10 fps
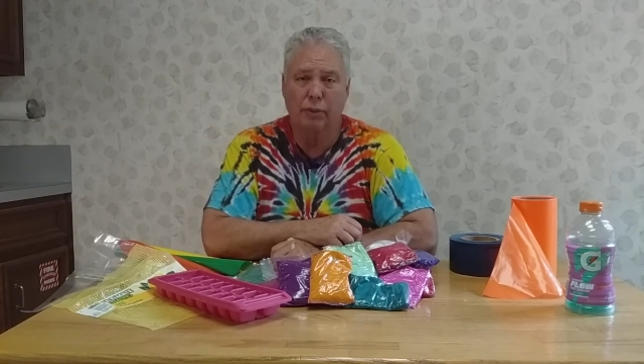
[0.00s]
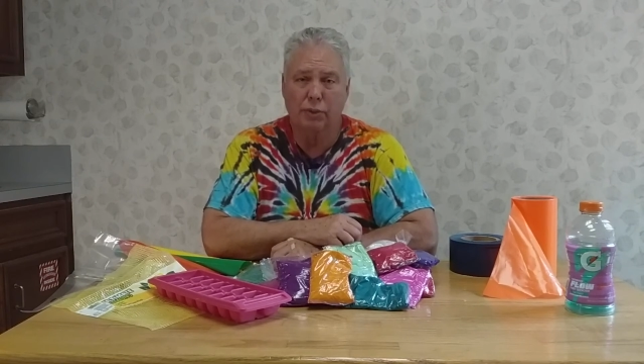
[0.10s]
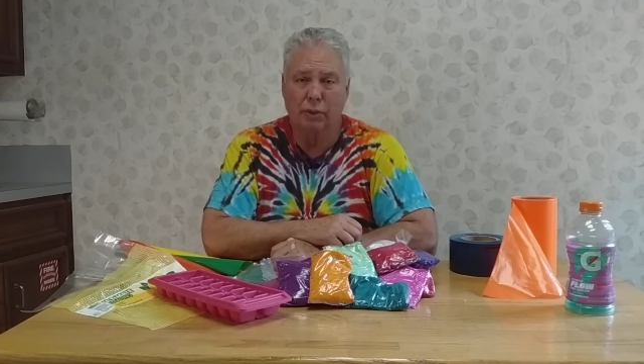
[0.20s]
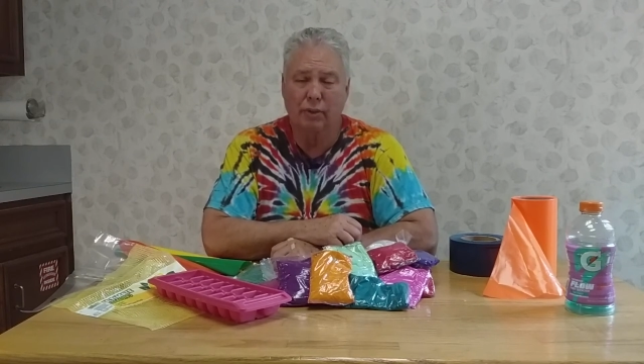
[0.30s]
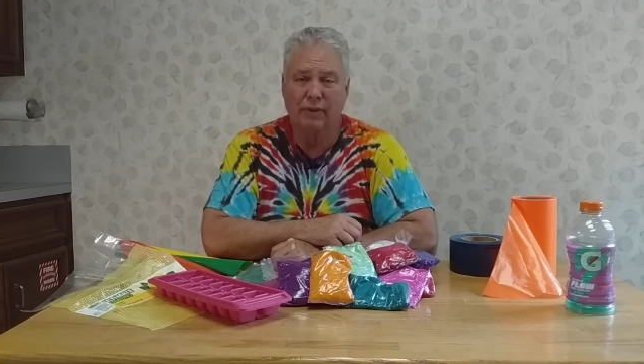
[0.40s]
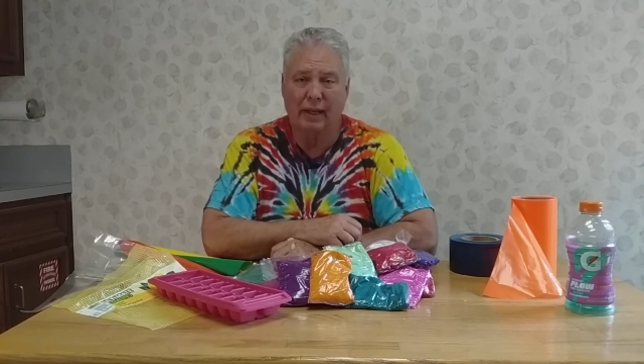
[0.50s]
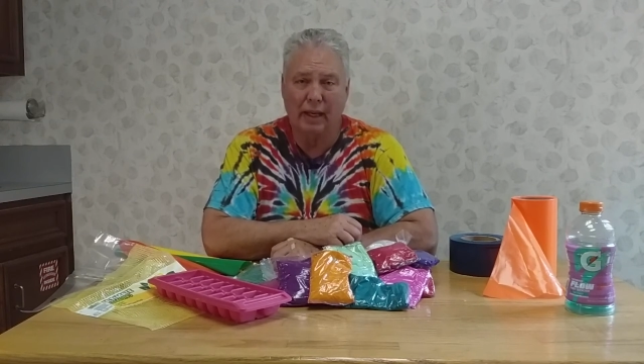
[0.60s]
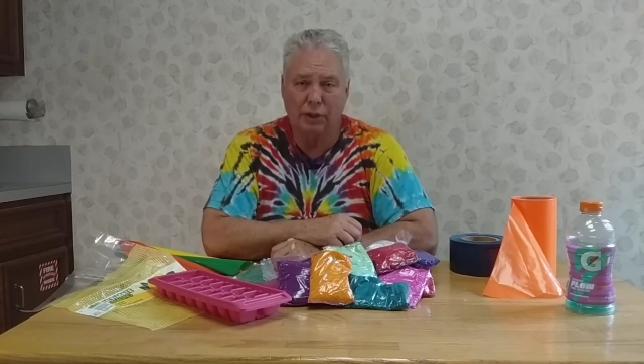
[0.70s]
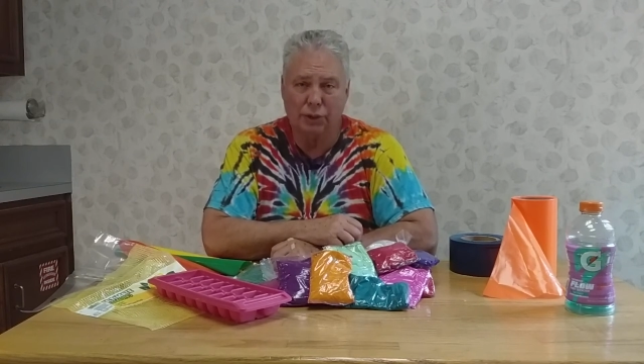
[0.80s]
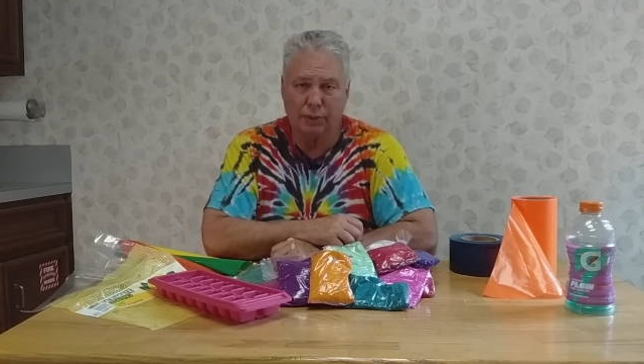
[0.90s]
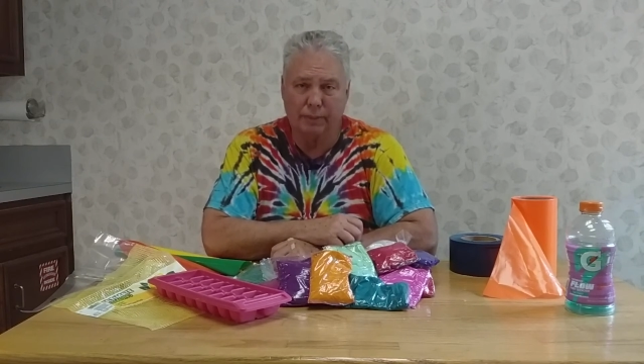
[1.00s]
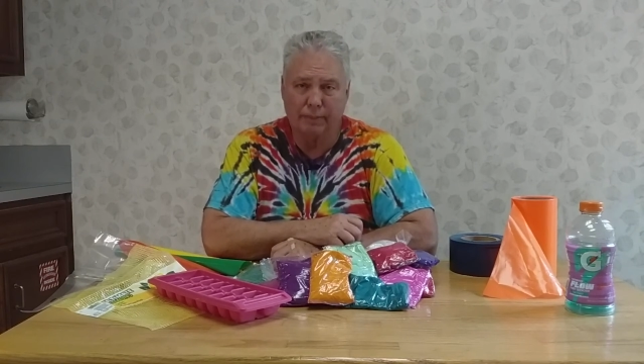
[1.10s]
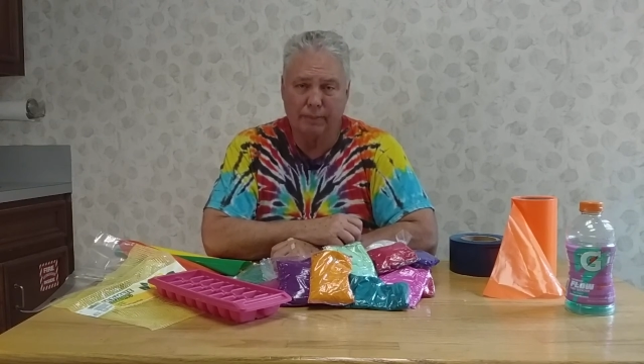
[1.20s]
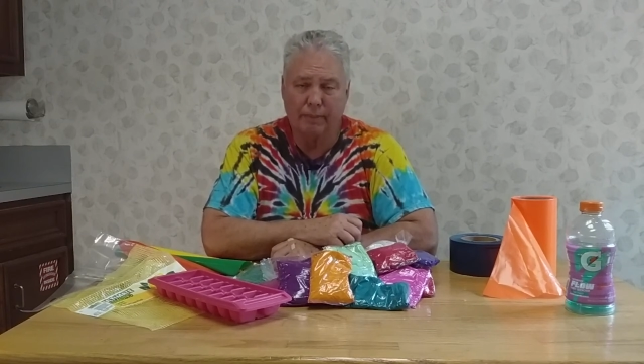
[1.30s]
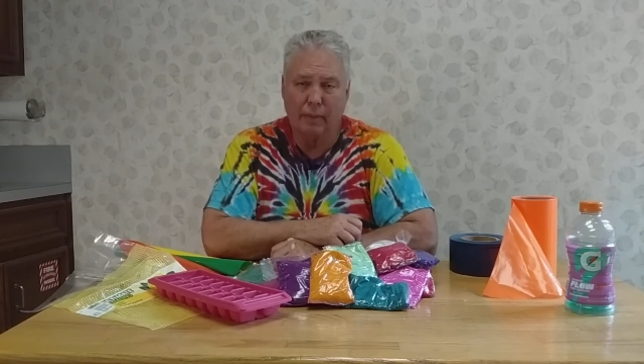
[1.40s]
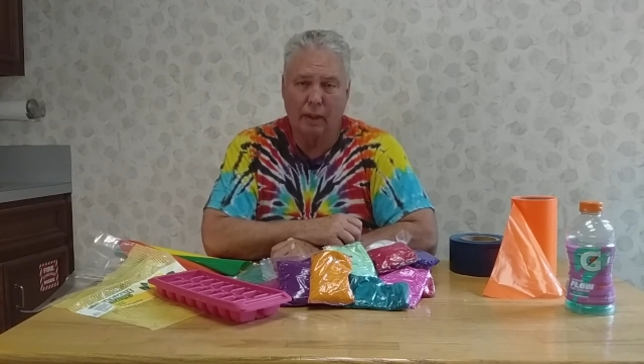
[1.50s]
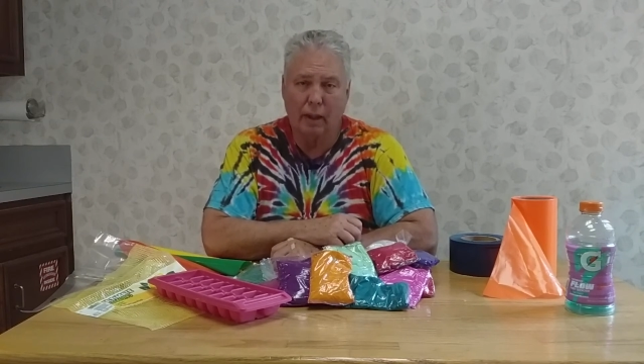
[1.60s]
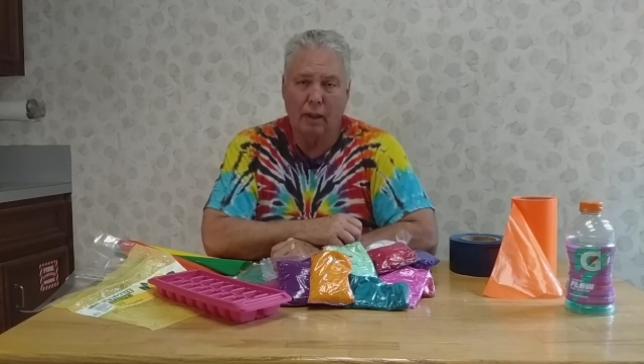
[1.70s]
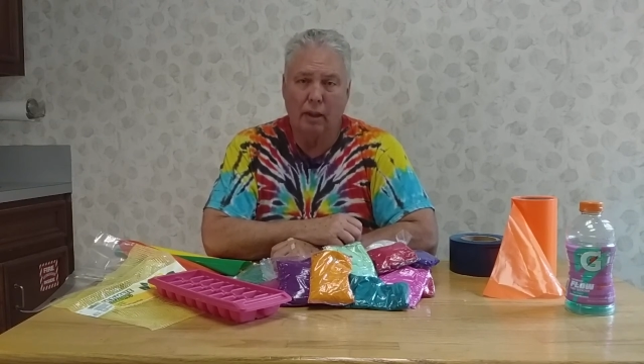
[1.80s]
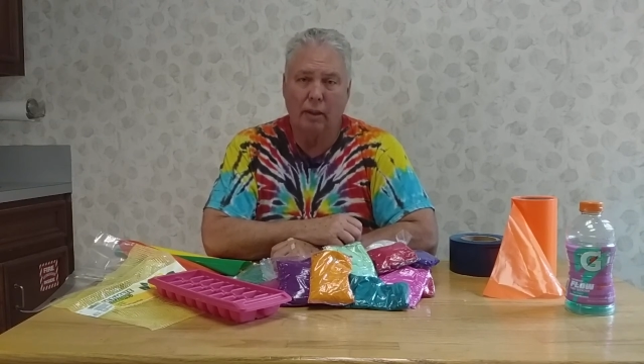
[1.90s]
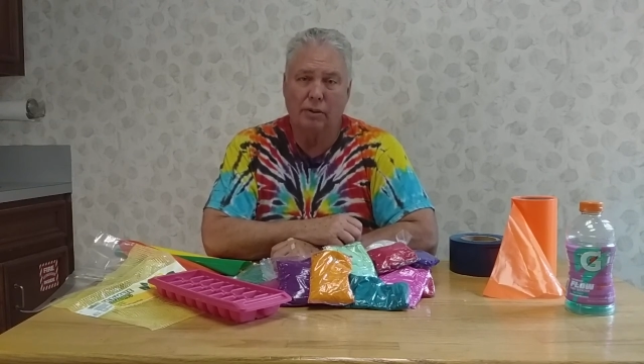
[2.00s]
certification.